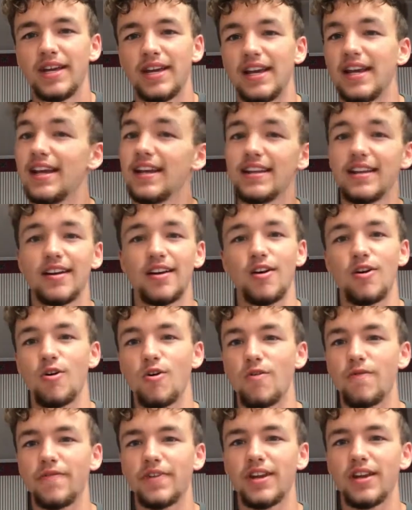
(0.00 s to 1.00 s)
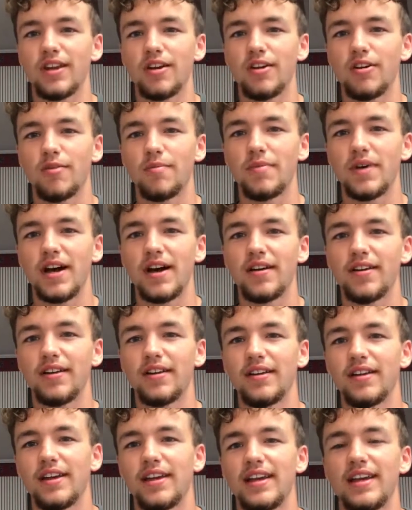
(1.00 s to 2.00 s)
He did a whole video about
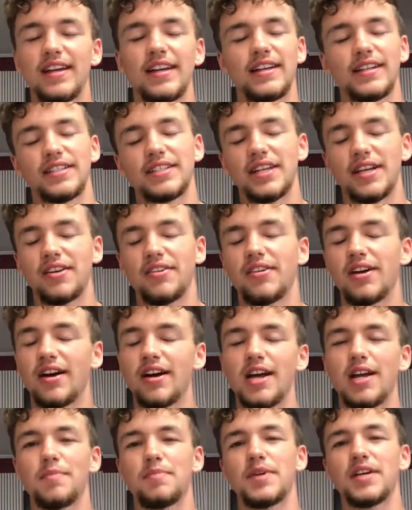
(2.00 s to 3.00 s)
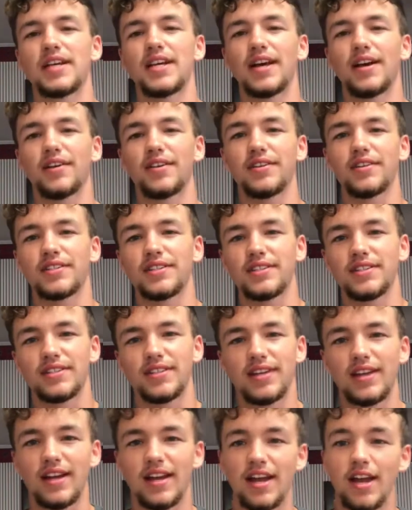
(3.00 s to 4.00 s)
it. He can tell you how AP Calculus is
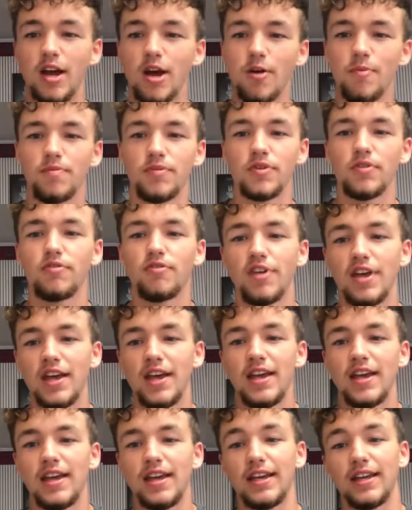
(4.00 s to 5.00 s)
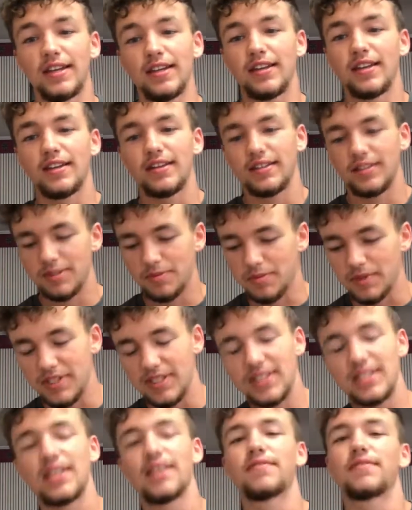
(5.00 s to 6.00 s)
going to help you in
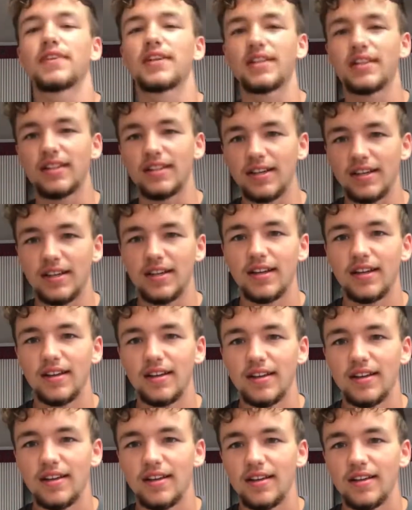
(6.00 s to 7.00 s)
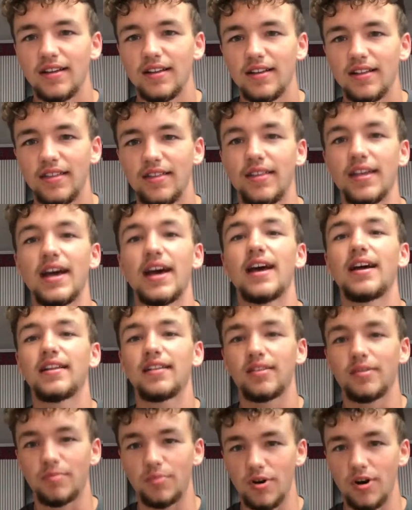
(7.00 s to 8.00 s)
specifically
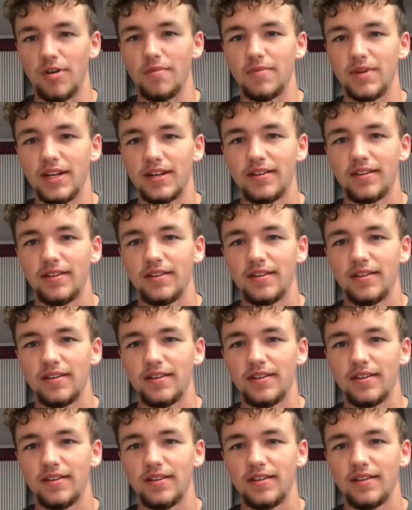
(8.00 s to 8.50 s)
that department.